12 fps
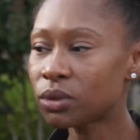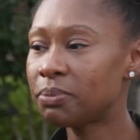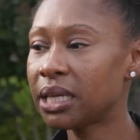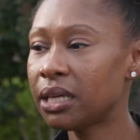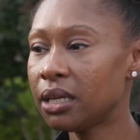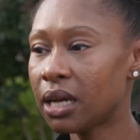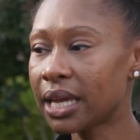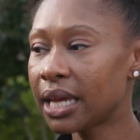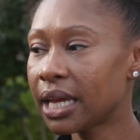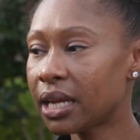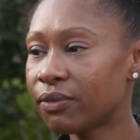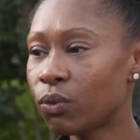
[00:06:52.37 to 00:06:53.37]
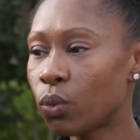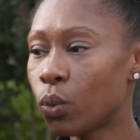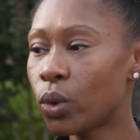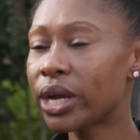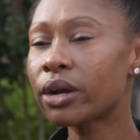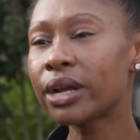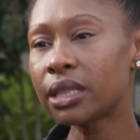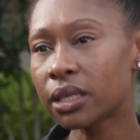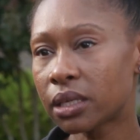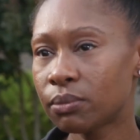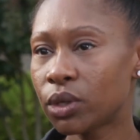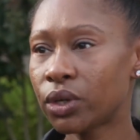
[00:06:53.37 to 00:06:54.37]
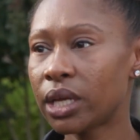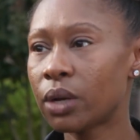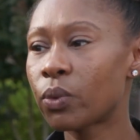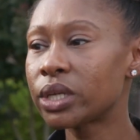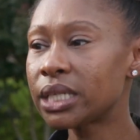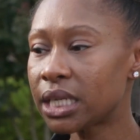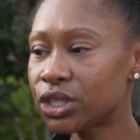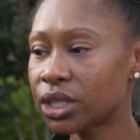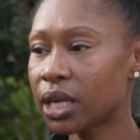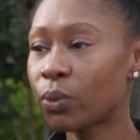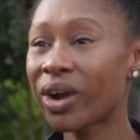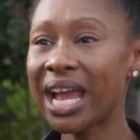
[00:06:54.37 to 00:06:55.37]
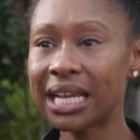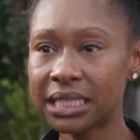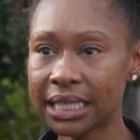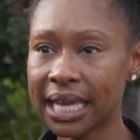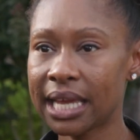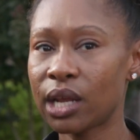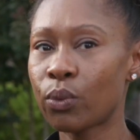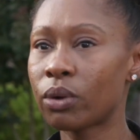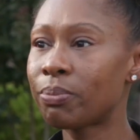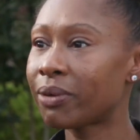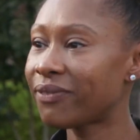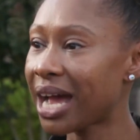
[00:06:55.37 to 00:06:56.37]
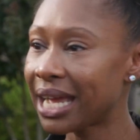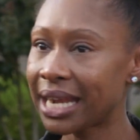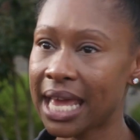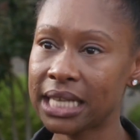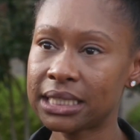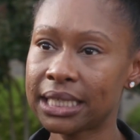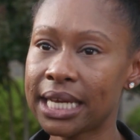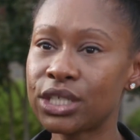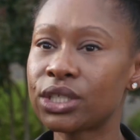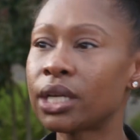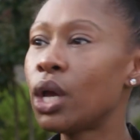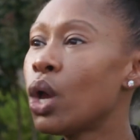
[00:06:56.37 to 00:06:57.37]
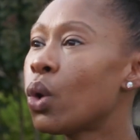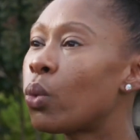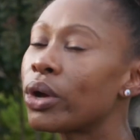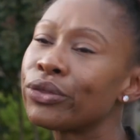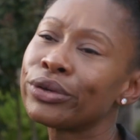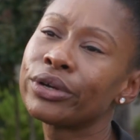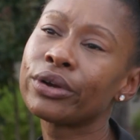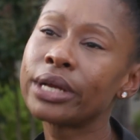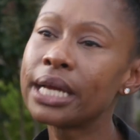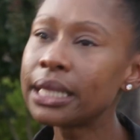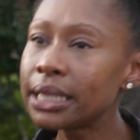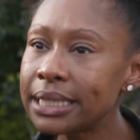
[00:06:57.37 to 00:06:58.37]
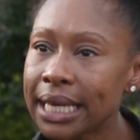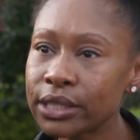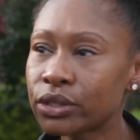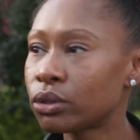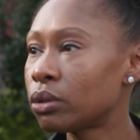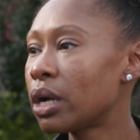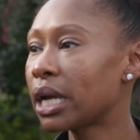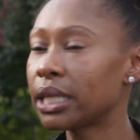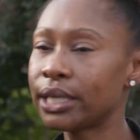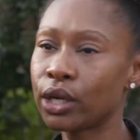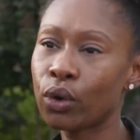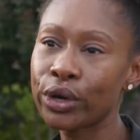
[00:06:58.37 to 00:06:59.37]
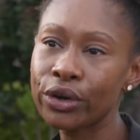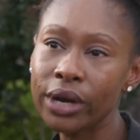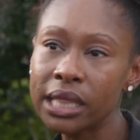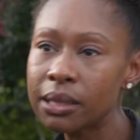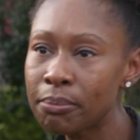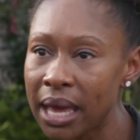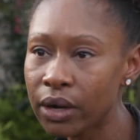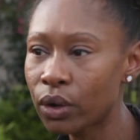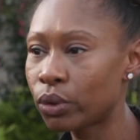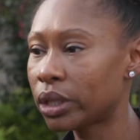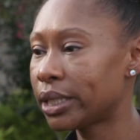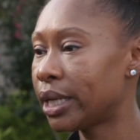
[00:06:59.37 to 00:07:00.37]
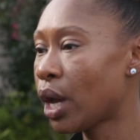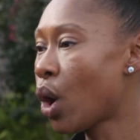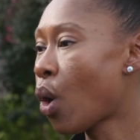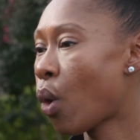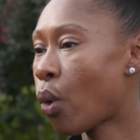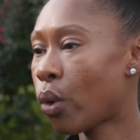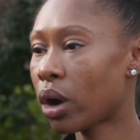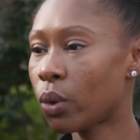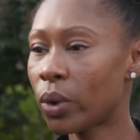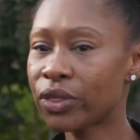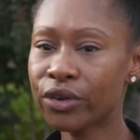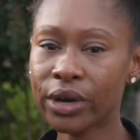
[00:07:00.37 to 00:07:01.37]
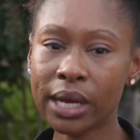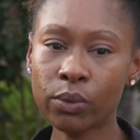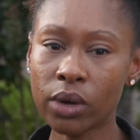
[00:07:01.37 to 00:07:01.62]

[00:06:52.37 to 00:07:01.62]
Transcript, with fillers: would be again if we're in the community and we're touching and we're educating we're providing the education whether you're in the dental clinic or you're in the medical clinic or whether you're at